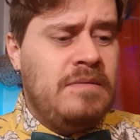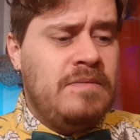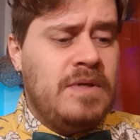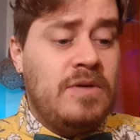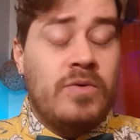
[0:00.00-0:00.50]

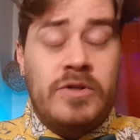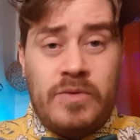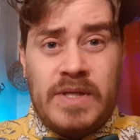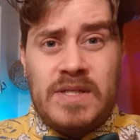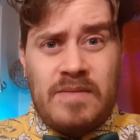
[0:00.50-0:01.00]
that you're
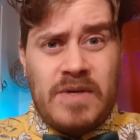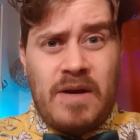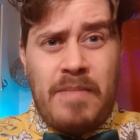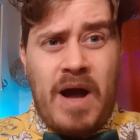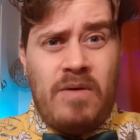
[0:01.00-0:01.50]
doing something
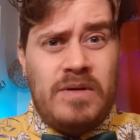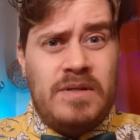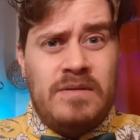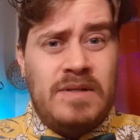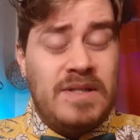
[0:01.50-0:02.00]

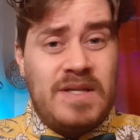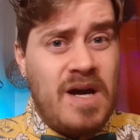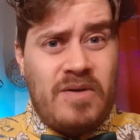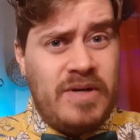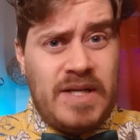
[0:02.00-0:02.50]
about, it's
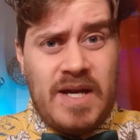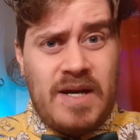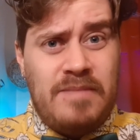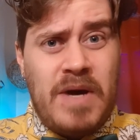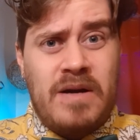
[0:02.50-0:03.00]
not going to get
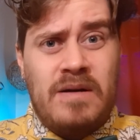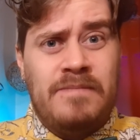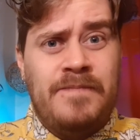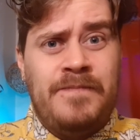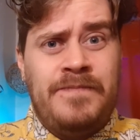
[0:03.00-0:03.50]
any better.
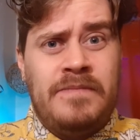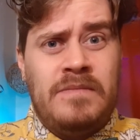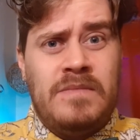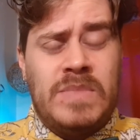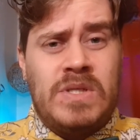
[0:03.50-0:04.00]

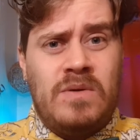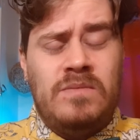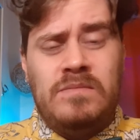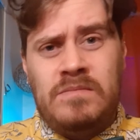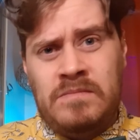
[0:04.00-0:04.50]
So
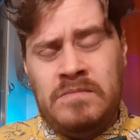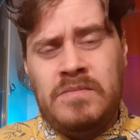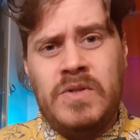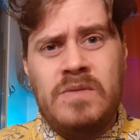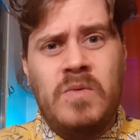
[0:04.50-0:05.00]

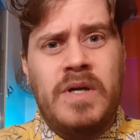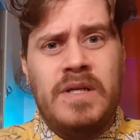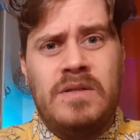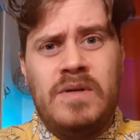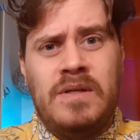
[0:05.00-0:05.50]
put some work
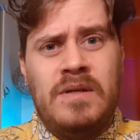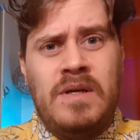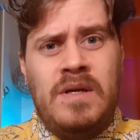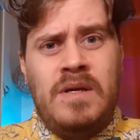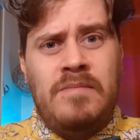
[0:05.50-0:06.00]
into it.
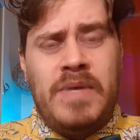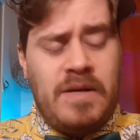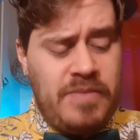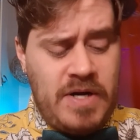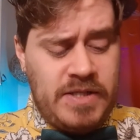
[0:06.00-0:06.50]
pick
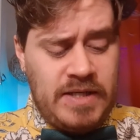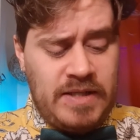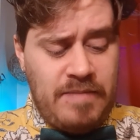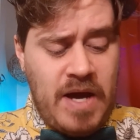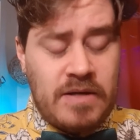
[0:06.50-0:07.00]
a project
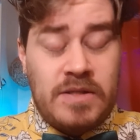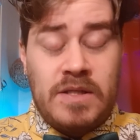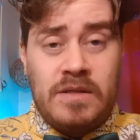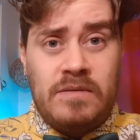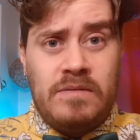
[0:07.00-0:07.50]
that matters
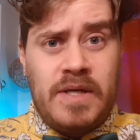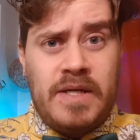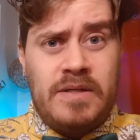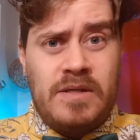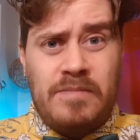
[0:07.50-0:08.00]
to you
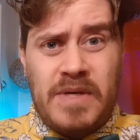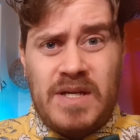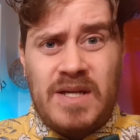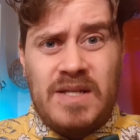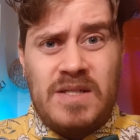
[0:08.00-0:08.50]
and jump in
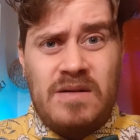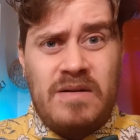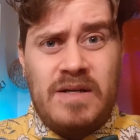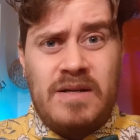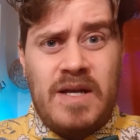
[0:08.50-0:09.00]
and get
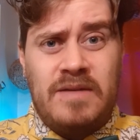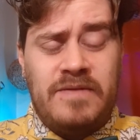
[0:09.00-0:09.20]
started. And if you